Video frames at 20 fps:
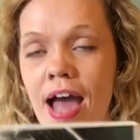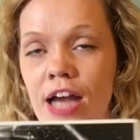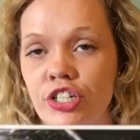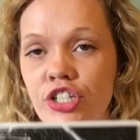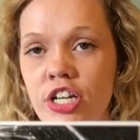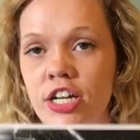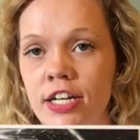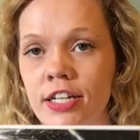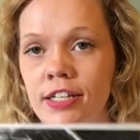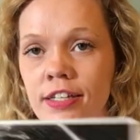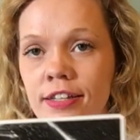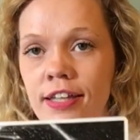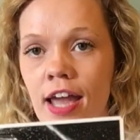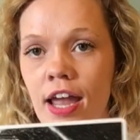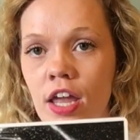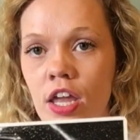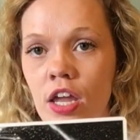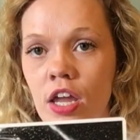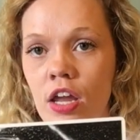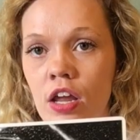passion,
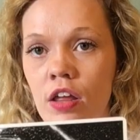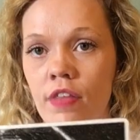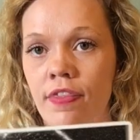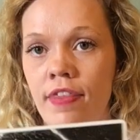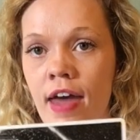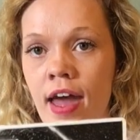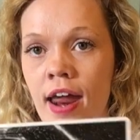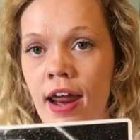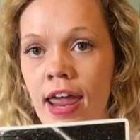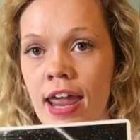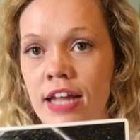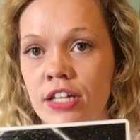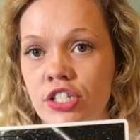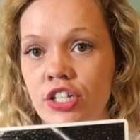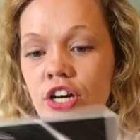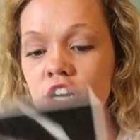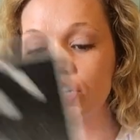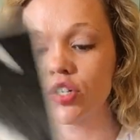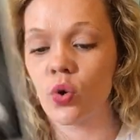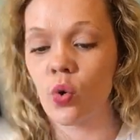that
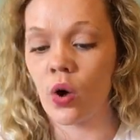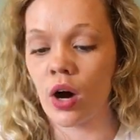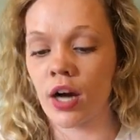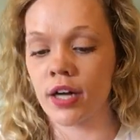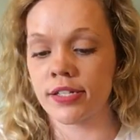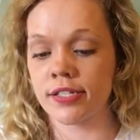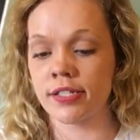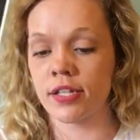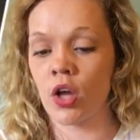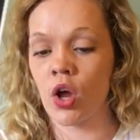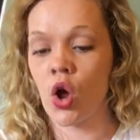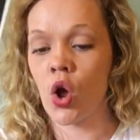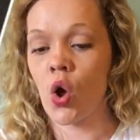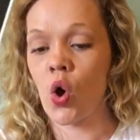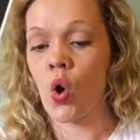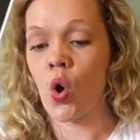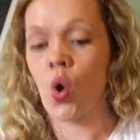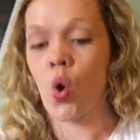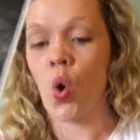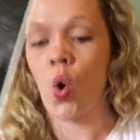answer towards,
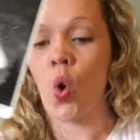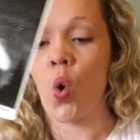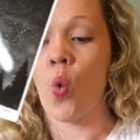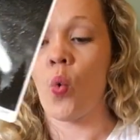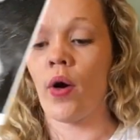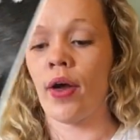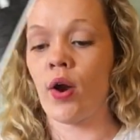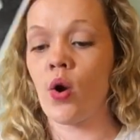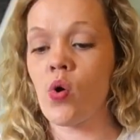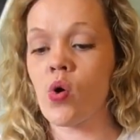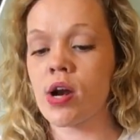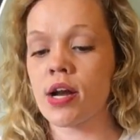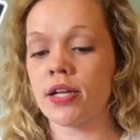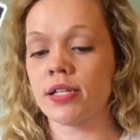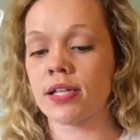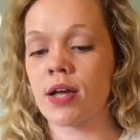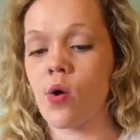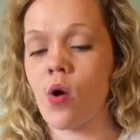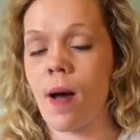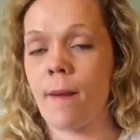well, I know what it
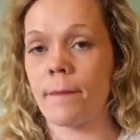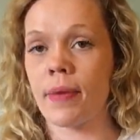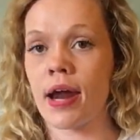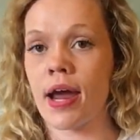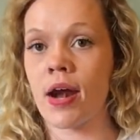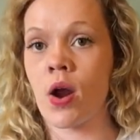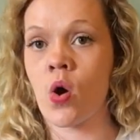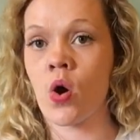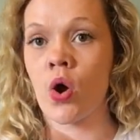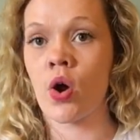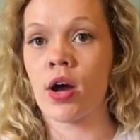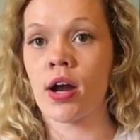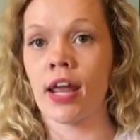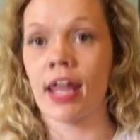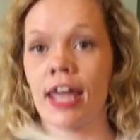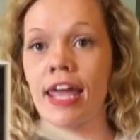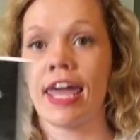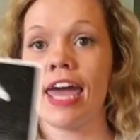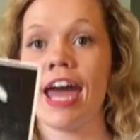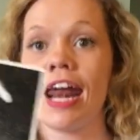is I want, but I don't know how
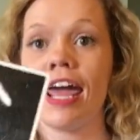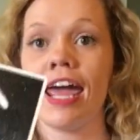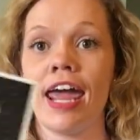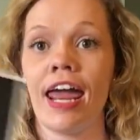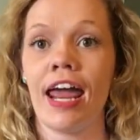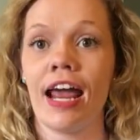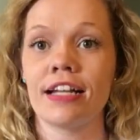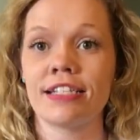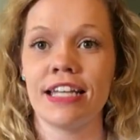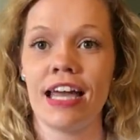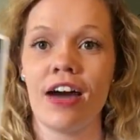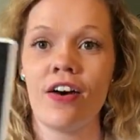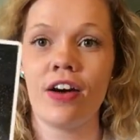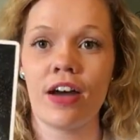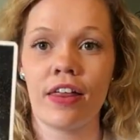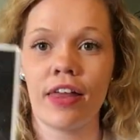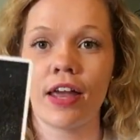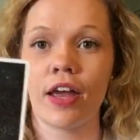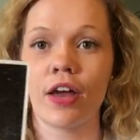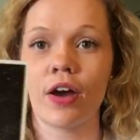to get it. See how
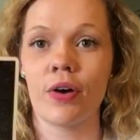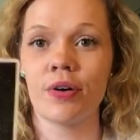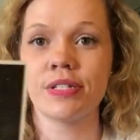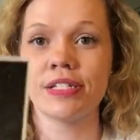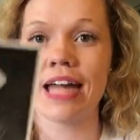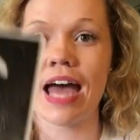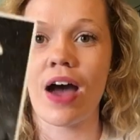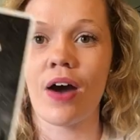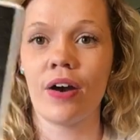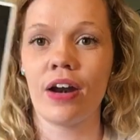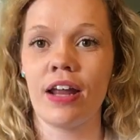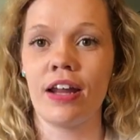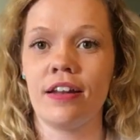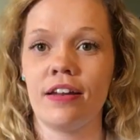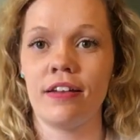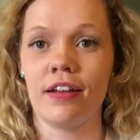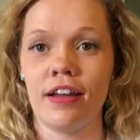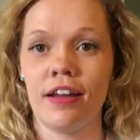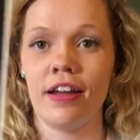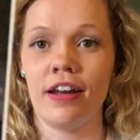it like goes down
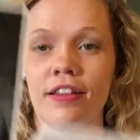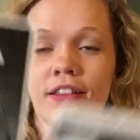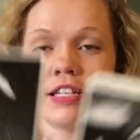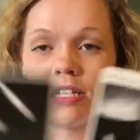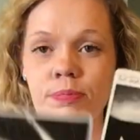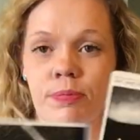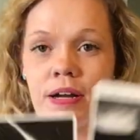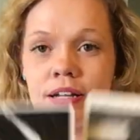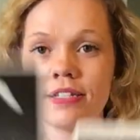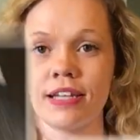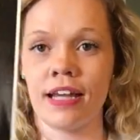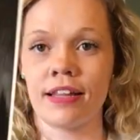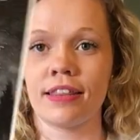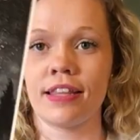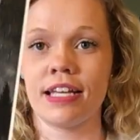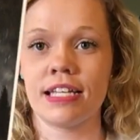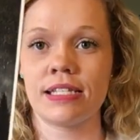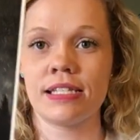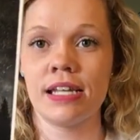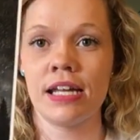and the spreads
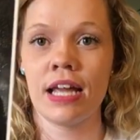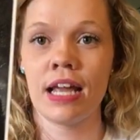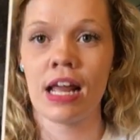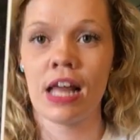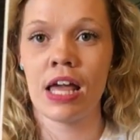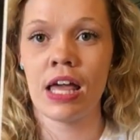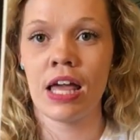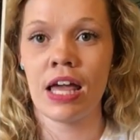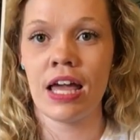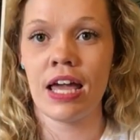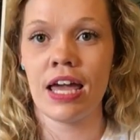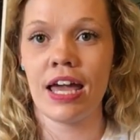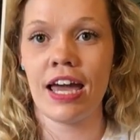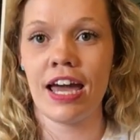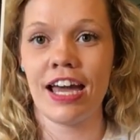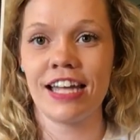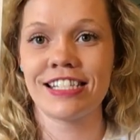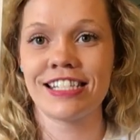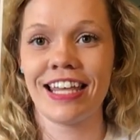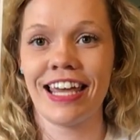like this.
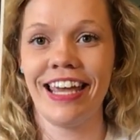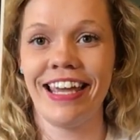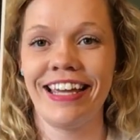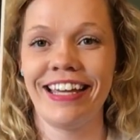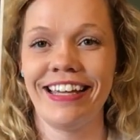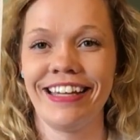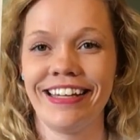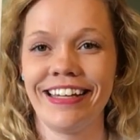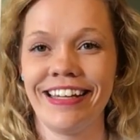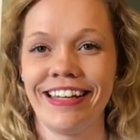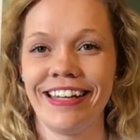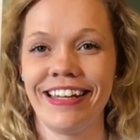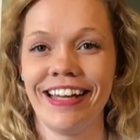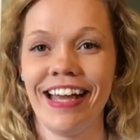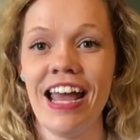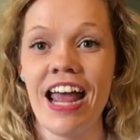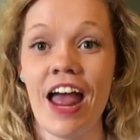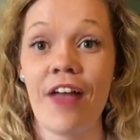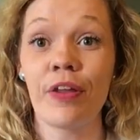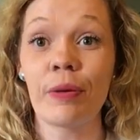It's like,
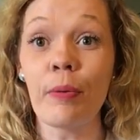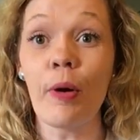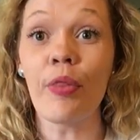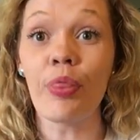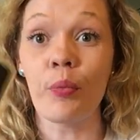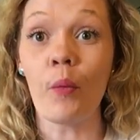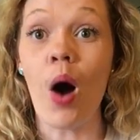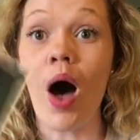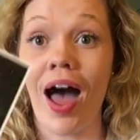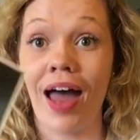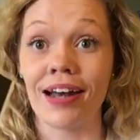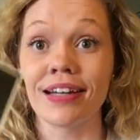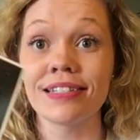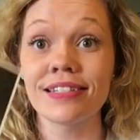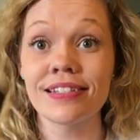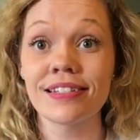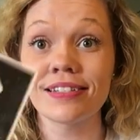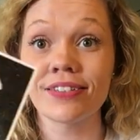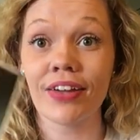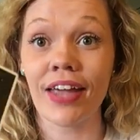and they're both
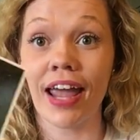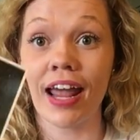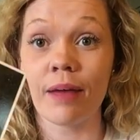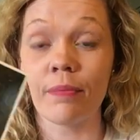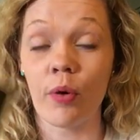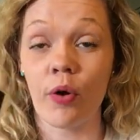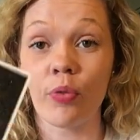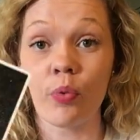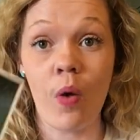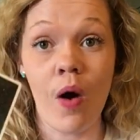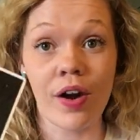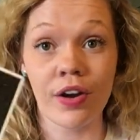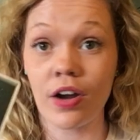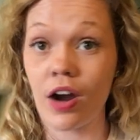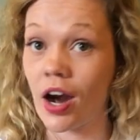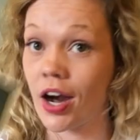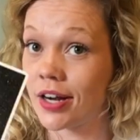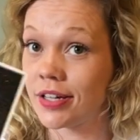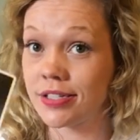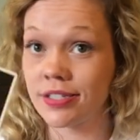wands, okay? Both wand
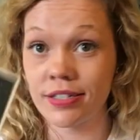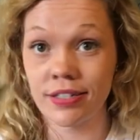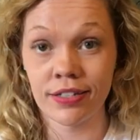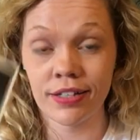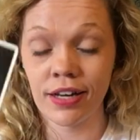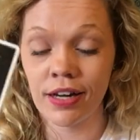cards.